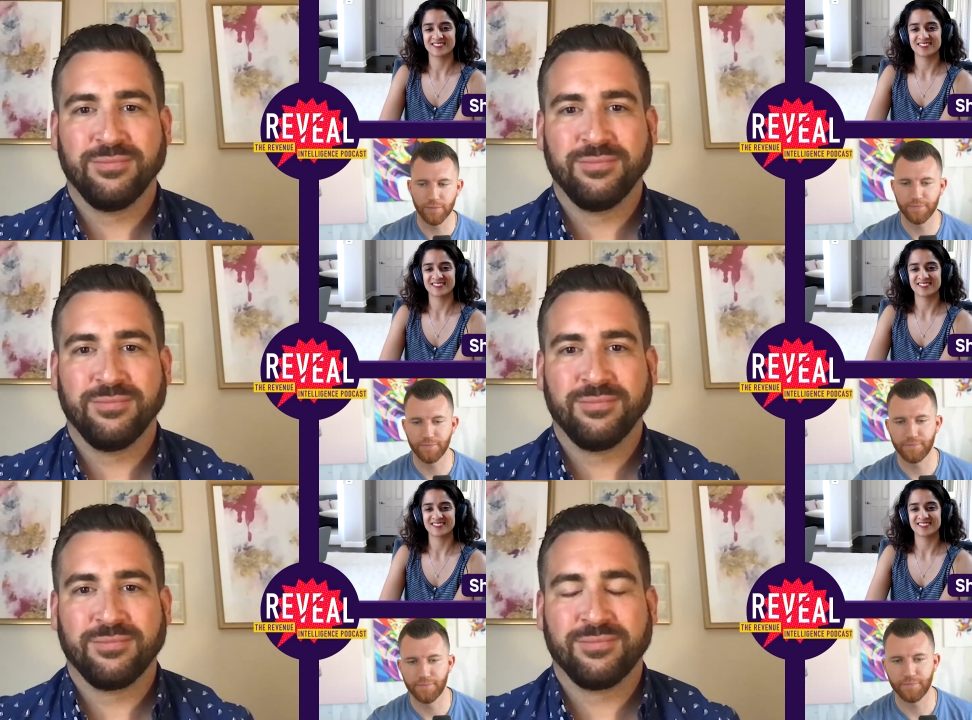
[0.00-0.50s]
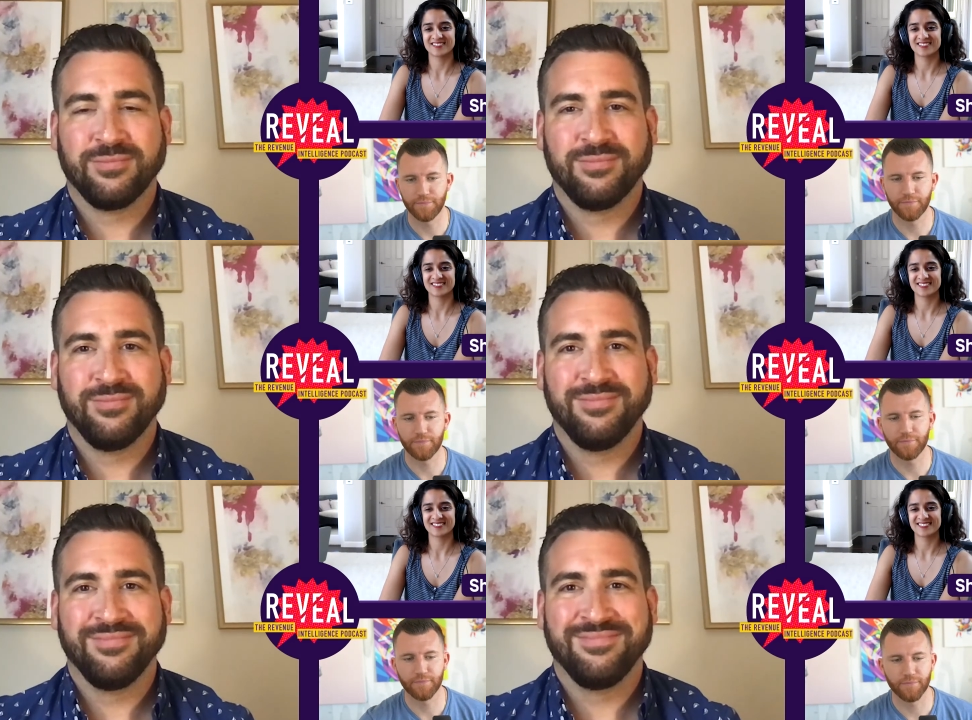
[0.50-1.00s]

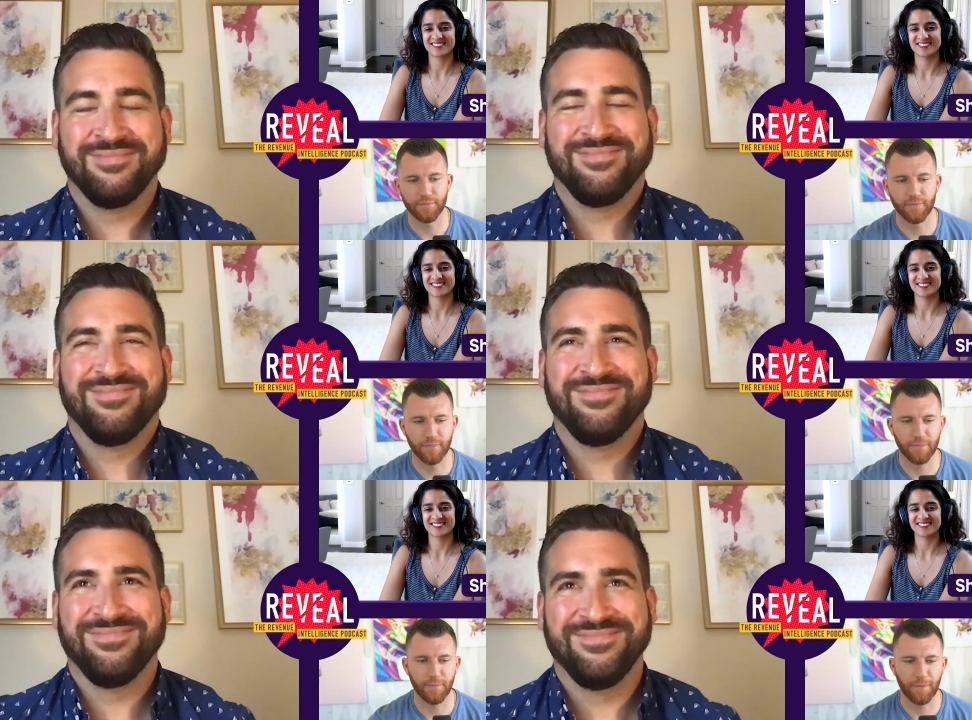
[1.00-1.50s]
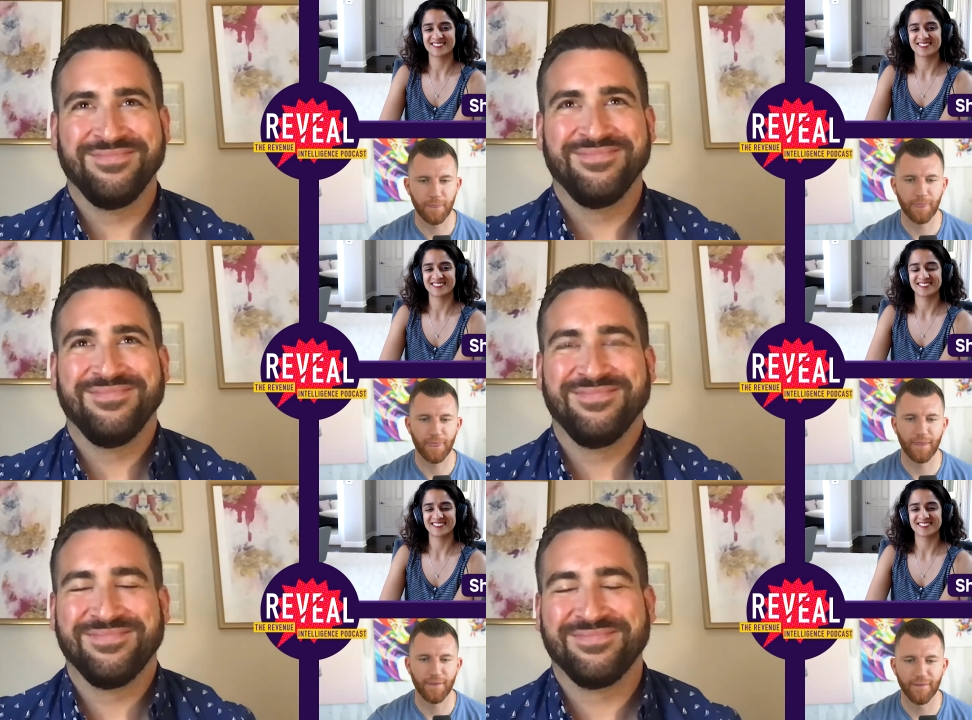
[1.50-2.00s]

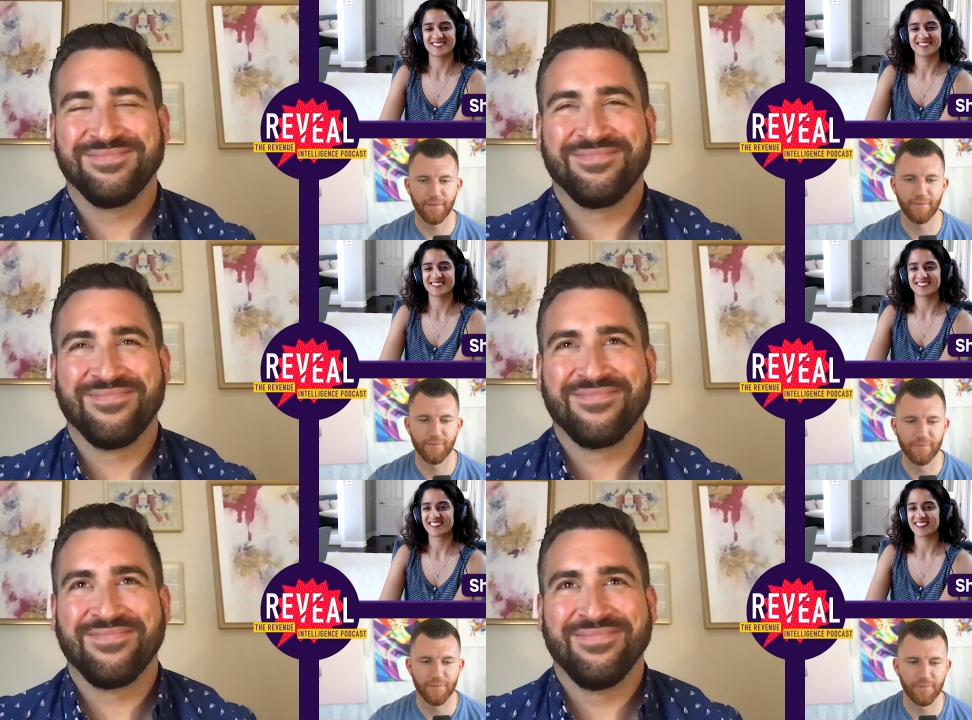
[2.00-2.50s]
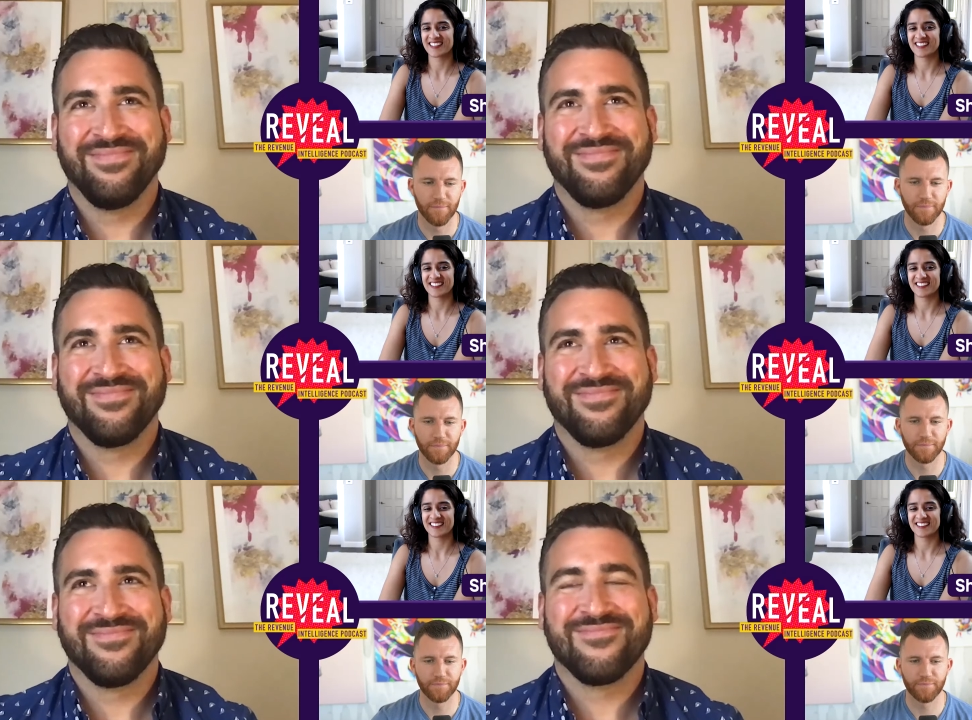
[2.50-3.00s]

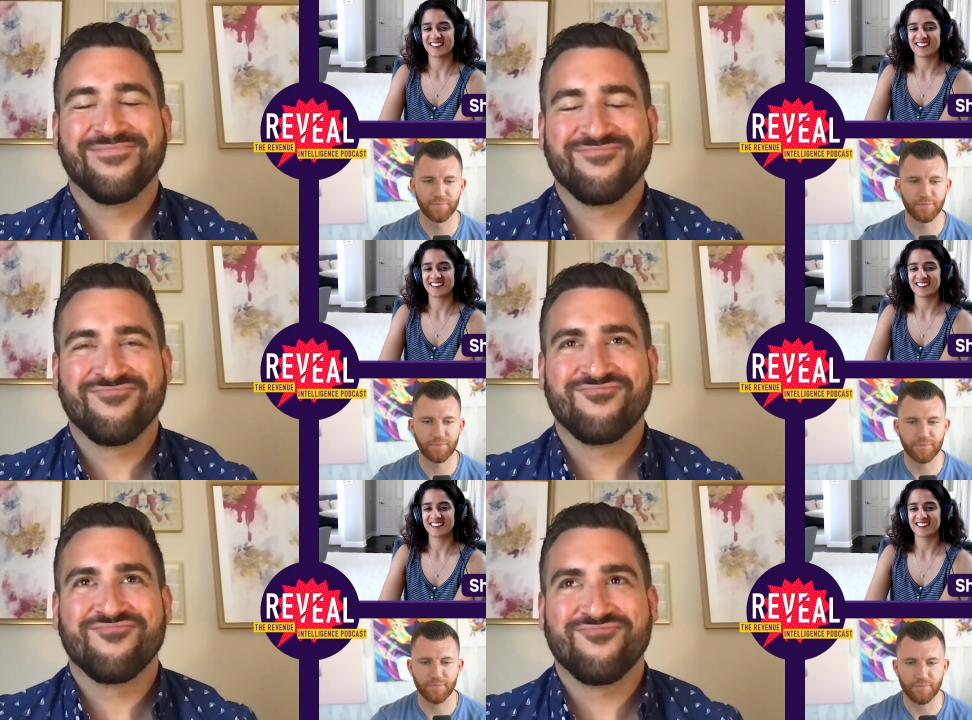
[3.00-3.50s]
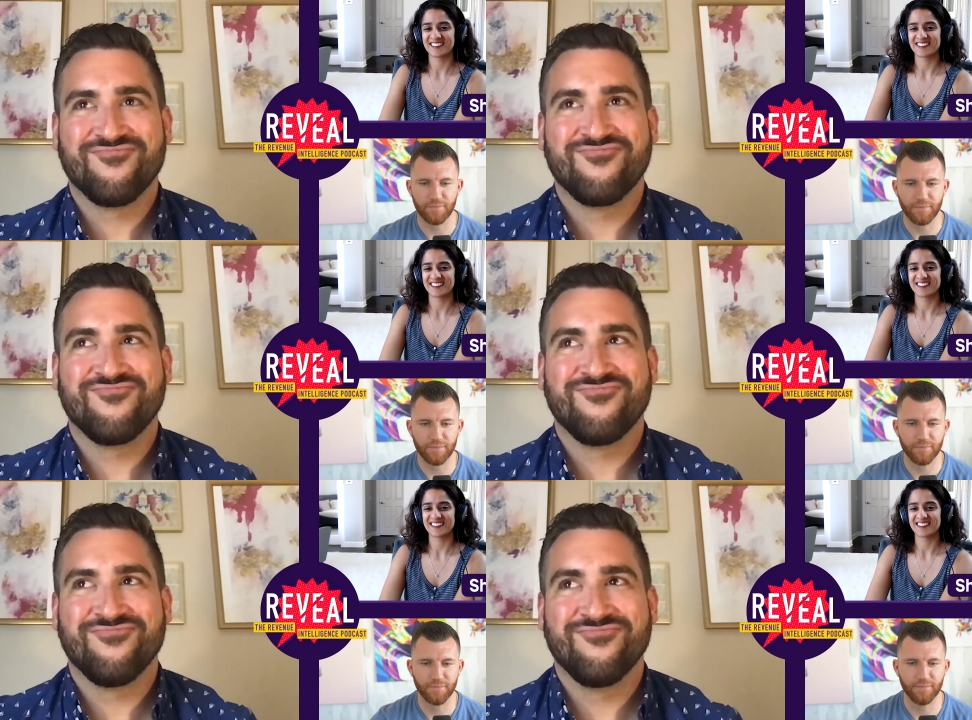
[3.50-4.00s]

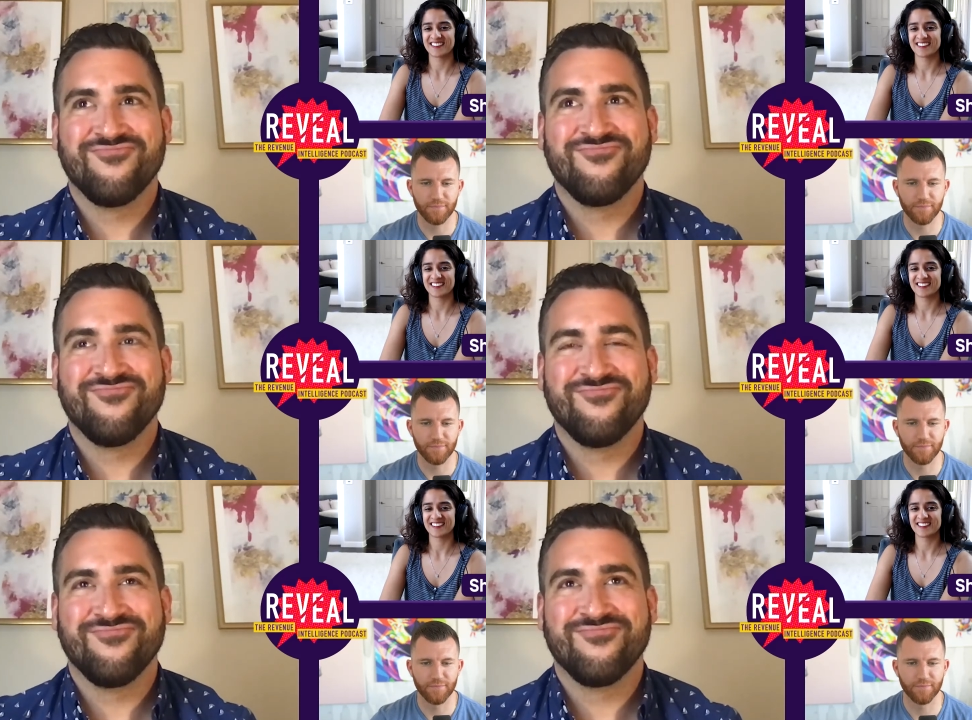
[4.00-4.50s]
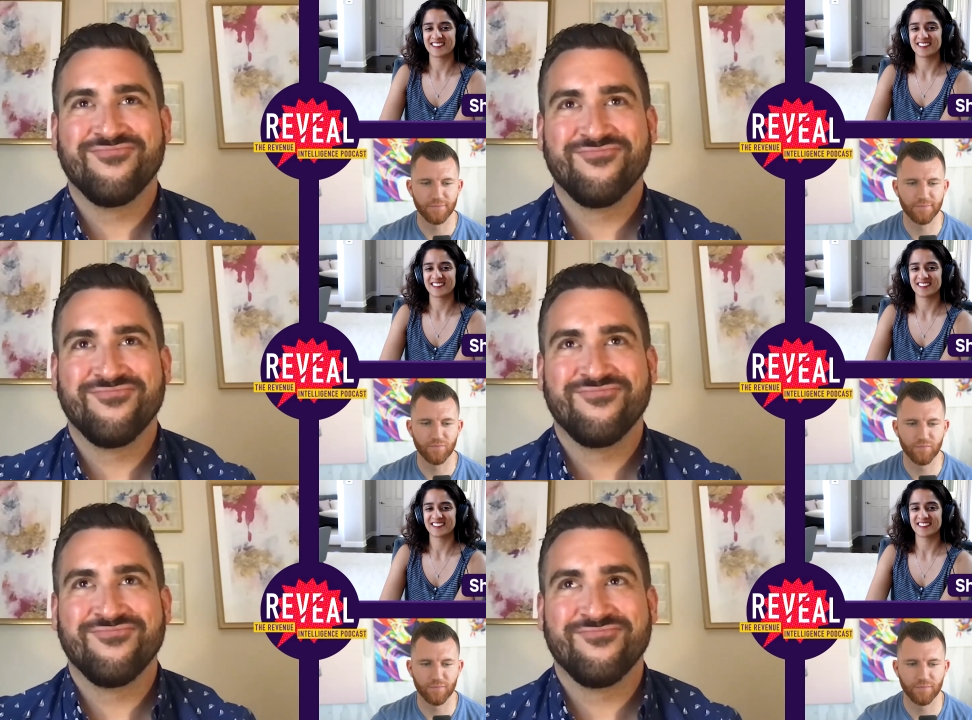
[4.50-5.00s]

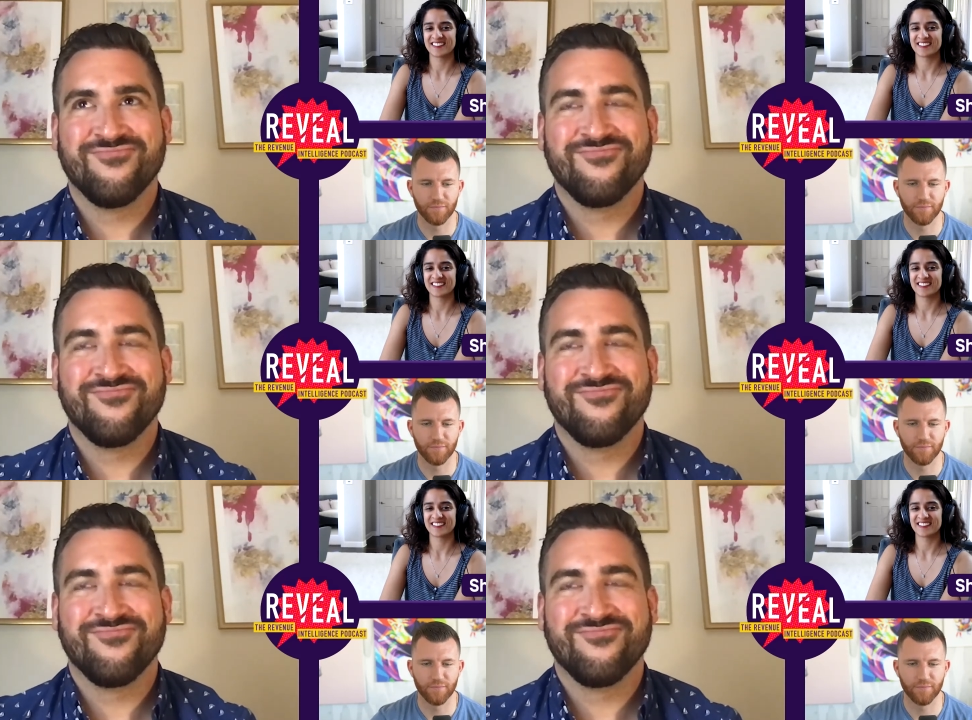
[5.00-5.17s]
(silence)